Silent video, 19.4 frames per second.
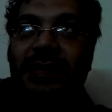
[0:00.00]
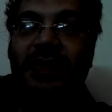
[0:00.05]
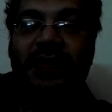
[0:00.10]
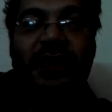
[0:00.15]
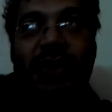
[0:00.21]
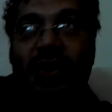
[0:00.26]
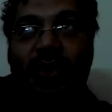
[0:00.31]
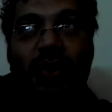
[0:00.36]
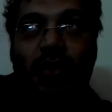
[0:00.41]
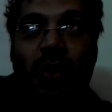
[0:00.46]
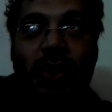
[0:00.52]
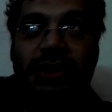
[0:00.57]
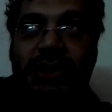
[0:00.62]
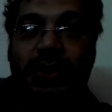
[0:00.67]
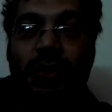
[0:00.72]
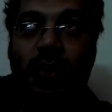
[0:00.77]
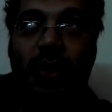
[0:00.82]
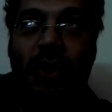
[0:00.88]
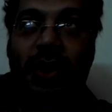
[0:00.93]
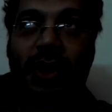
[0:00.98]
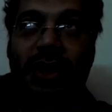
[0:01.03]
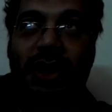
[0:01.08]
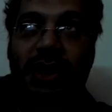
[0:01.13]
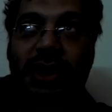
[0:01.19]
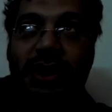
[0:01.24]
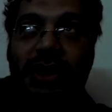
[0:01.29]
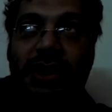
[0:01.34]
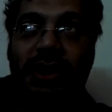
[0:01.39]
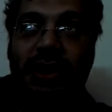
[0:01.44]
We don't water the
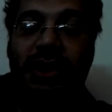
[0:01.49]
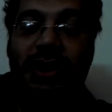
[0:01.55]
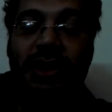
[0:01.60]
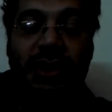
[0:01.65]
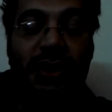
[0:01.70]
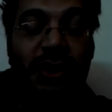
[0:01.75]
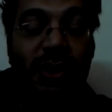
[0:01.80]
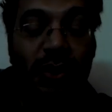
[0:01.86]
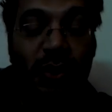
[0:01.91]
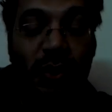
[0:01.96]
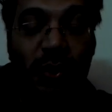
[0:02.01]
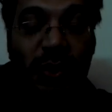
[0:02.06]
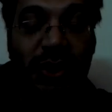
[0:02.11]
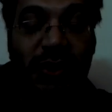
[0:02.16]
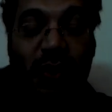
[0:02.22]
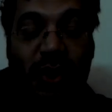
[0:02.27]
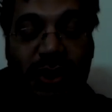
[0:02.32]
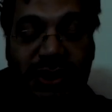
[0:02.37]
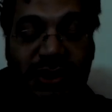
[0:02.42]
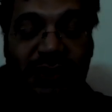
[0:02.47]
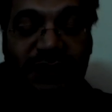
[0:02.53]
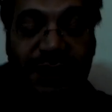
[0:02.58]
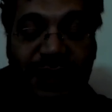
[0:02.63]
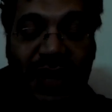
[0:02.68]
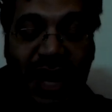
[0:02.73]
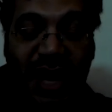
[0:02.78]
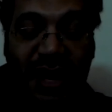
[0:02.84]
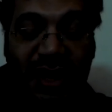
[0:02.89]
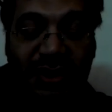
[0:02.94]
wall. We water the
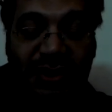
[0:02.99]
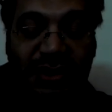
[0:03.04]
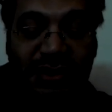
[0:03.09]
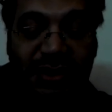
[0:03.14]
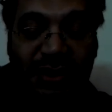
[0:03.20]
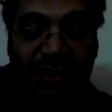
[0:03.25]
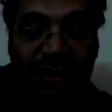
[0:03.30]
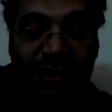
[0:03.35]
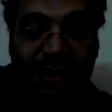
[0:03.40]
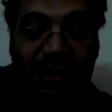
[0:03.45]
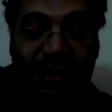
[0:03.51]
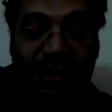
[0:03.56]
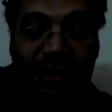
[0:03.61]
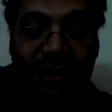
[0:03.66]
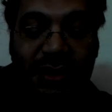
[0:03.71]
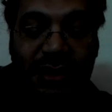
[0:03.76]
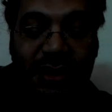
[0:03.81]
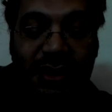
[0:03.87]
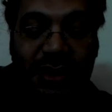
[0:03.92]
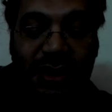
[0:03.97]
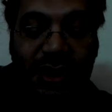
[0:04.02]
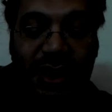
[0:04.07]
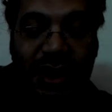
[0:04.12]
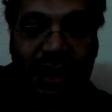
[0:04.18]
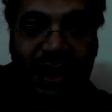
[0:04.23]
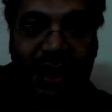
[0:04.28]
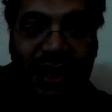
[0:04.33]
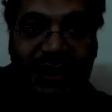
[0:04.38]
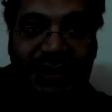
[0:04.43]
flowers.
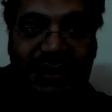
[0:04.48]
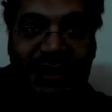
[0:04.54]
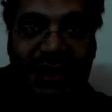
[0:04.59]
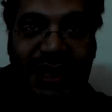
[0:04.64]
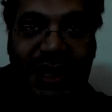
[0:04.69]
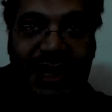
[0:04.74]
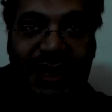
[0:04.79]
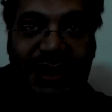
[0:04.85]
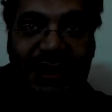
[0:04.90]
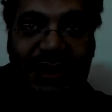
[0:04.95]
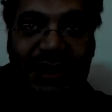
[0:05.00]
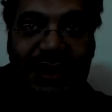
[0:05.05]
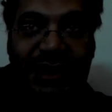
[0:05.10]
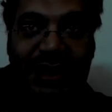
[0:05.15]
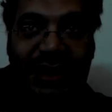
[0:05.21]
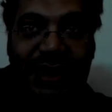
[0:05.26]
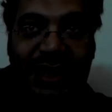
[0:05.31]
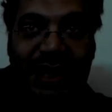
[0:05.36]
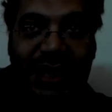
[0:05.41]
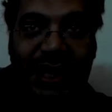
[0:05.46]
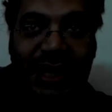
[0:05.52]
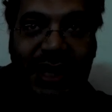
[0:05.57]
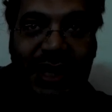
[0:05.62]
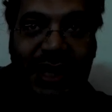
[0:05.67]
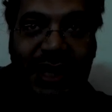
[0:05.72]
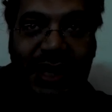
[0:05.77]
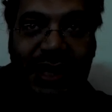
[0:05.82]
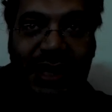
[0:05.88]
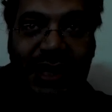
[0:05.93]
And I said,
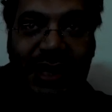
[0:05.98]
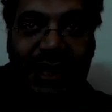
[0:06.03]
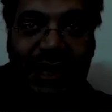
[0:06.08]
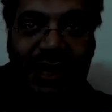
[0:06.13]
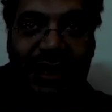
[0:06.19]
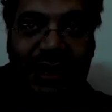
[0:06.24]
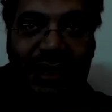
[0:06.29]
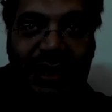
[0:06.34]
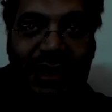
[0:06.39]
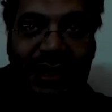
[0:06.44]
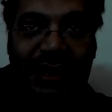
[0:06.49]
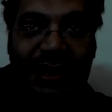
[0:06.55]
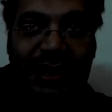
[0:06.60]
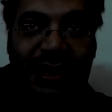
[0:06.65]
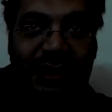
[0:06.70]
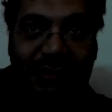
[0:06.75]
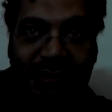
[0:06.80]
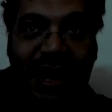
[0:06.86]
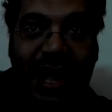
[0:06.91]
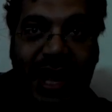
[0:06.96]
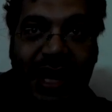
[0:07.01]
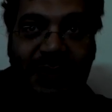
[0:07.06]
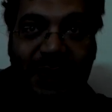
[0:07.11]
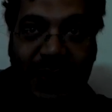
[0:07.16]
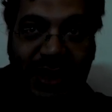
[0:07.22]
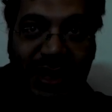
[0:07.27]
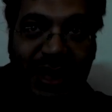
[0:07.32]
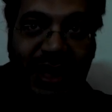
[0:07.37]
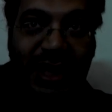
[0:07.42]
uh,
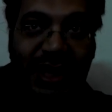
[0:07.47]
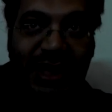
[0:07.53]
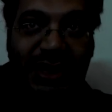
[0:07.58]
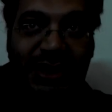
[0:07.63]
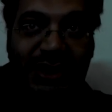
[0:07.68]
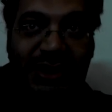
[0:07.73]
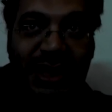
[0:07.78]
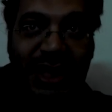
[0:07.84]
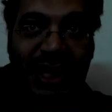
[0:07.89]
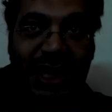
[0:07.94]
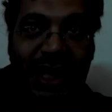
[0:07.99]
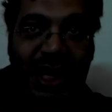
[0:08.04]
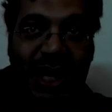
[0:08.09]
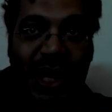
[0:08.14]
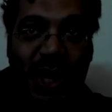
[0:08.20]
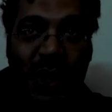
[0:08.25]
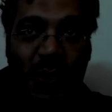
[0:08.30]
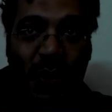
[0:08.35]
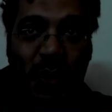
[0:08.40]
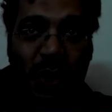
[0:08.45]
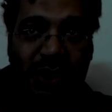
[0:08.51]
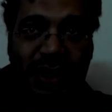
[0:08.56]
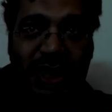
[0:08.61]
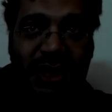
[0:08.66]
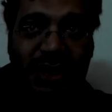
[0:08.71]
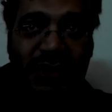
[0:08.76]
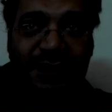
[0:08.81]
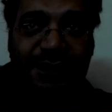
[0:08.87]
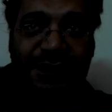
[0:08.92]
right, but he's
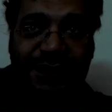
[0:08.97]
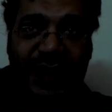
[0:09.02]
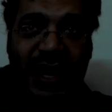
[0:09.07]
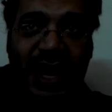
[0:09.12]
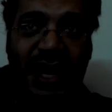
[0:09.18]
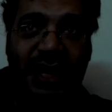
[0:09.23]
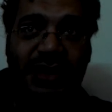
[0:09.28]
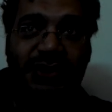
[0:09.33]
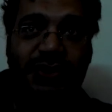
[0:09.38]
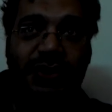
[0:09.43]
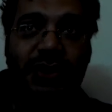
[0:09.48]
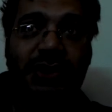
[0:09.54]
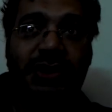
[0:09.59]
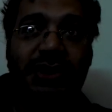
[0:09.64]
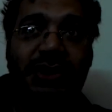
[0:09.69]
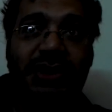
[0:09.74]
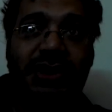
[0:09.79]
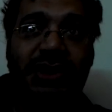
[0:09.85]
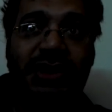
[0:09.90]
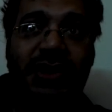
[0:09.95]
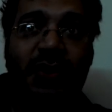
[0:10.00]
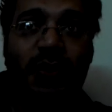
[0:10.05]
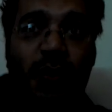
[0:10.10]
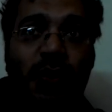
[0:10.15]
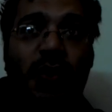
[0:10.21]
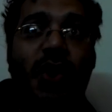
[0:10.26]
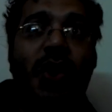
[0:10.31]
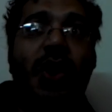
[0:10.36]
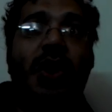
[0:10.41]
watering the flowers on the
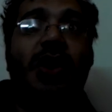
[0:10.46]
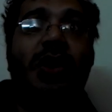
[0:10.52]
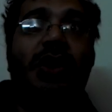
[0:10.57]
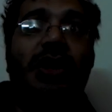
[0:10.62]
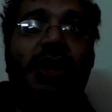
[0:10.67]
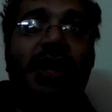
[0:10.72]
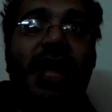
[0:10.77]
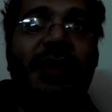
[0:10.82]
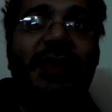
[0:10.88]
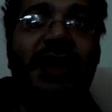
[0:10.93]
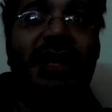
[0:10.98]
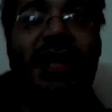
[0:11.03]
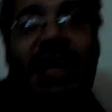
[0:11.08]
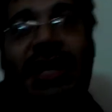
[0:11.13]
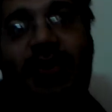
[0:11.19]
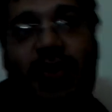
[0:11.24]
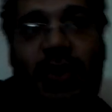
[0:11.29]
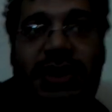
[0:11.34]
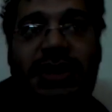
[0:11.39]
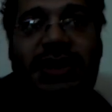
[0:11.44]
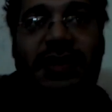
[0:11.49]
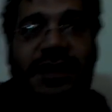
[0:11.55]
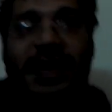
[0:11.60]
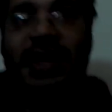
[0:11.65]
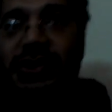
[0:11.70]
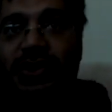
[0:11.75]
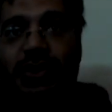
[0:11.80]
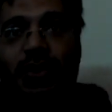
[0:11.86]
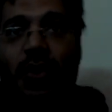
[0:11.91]
wall. I mean, he's watering the
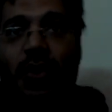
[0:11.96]
flowers on the